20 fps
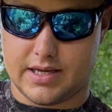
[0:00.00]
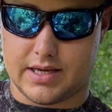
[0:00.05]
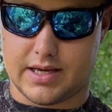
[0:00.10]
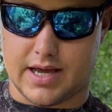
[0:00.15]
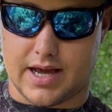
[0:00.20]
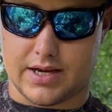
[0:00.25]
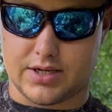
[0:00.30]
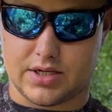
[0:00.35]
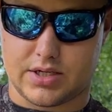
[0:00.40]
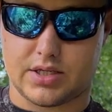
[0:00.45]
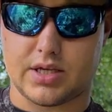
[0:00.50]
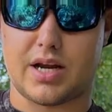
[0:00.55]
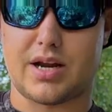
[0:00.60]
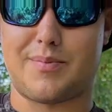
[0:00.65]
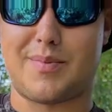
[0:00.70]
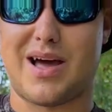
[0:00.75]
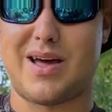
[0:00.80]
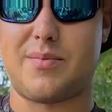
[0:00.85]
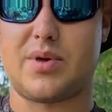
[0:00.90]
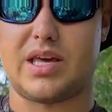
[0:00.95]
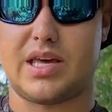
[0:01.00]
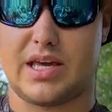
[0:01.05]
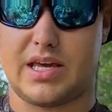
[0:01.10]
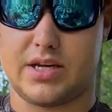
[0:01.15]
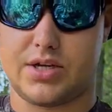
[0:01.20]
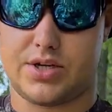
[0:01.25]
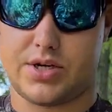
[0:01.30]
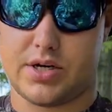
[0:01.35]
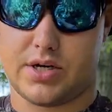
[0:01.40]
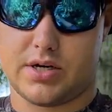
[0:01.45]
I just thought it might be
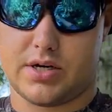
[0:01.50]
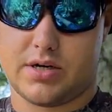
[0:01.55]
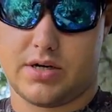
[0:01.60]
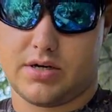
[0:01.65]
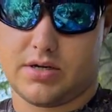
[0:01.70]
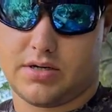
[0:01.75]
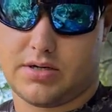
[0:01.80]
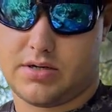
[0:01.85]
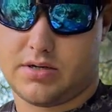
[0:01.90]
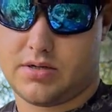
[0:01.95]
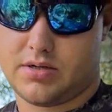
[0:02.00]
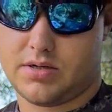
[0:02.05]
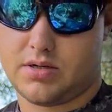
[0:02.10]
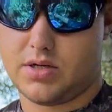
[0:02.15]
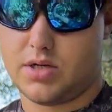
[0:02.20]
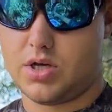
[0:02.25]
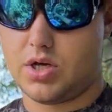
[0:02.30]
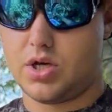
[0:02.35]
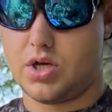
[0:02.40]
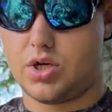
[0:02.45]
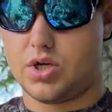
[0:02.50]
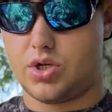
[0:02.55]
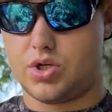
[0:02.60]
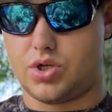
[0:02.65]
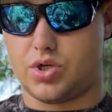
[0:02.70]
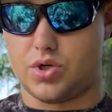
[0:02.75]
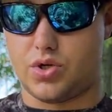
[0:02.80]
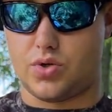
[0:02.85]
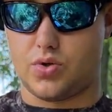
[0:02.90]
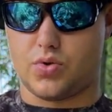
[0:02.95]
easier
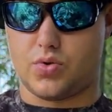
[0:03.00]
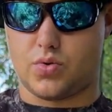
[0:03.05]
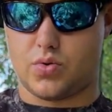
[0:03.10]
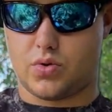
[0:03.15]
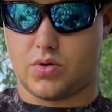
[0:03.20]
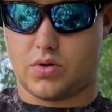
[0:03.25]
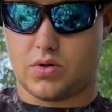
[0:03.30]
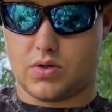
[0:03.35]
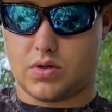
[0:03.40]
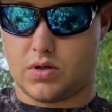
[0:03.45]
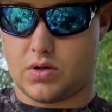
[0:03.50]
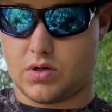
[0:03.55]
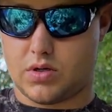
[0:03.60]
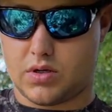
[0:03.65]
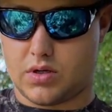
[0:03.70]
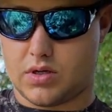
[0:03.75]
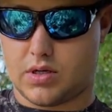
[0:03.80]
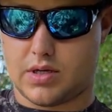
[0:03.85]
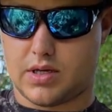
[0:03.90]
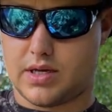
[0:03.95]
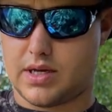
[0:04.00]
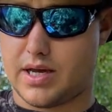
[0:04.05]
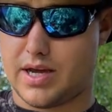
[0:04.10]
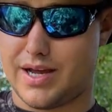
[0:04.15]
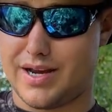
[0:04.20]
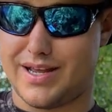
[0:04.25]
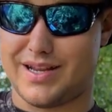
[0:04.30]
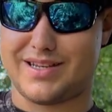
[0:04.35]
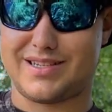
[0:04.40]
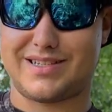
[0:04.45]
to cut
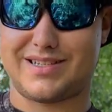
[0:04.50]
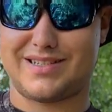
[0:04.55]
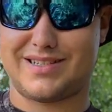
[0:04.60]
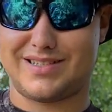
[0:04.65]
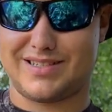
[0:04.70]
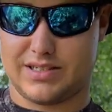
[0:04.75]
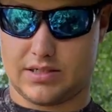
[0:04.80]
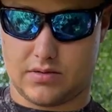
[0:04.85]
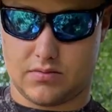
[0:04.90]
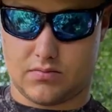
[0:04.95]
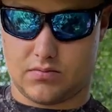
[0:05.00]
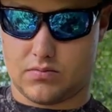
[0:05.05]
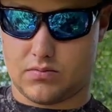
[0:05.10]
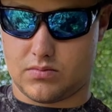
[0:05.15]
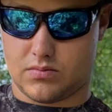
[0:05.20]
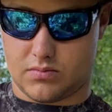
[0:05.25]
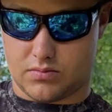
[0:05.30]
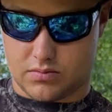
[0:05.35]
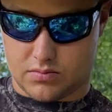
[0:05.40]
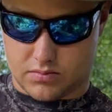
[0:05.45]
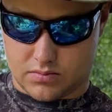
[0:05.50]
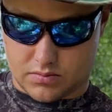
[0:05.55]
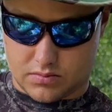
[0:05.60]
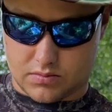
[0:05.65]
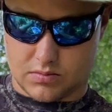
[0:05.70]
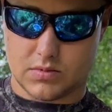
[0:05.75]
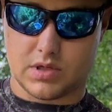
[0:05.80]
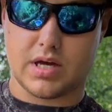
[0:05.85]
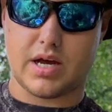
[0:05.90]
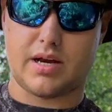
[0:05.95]

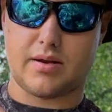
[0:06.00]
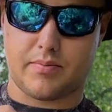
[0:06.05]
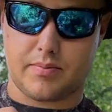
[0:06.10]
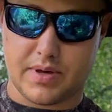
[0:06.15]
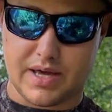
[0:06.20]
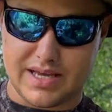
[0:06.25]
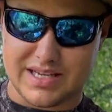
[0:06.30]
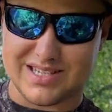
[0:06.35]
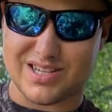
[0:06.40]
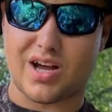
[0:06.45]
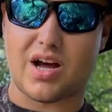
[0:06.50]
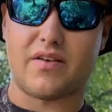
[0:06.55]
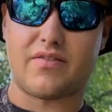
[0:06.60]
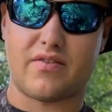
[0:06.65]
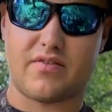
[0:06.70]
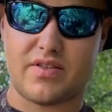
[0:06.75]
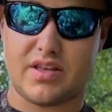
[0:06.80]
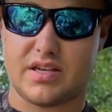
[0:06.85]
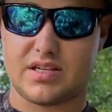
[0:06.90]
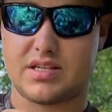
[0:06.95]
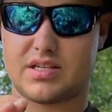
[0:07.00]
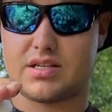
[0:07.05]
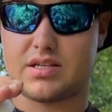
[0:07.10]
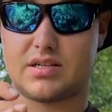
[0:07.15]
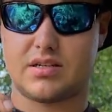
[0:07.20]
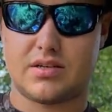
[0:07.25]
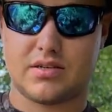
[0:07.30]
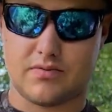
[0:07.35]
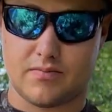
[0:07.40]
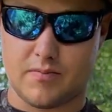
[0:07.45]
a piece off of this
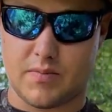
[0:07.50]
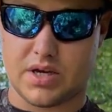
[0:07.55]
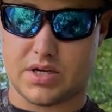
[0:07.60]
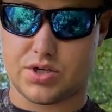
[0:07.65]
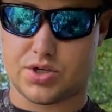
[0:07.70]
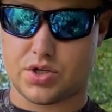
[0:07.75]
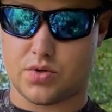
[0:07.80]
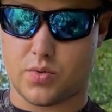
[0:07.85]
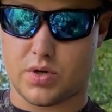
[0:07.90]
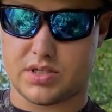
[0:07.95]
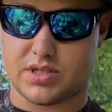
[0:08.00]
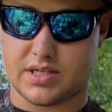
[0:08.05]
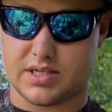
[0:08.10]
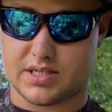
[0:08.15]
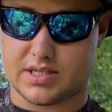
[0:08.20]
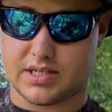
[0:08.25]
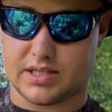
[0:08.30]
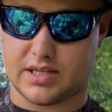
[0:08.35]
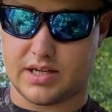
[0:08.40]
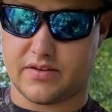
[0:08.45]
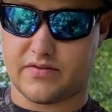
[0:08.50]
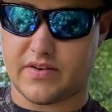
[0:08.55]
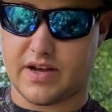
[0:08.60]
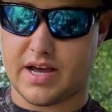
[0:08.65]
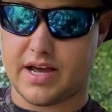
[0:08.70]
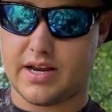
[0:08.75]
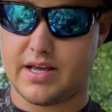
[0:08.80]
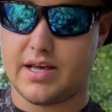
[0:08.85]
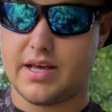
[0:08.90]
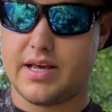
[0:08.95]
mixture once it's
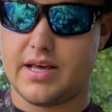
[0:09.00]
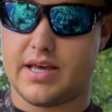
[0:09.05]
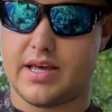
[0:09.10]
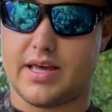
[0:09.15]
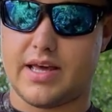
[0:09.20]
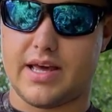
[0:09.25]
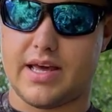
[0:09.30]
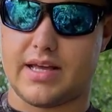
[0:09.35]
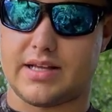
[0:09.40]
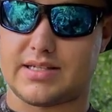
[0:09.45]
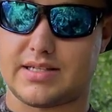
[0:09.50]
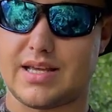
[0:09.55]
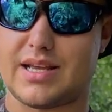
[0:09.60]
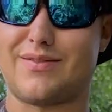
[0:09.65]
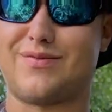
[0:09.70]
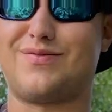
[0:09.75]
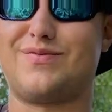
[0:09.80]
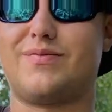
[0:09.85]
solidified instead of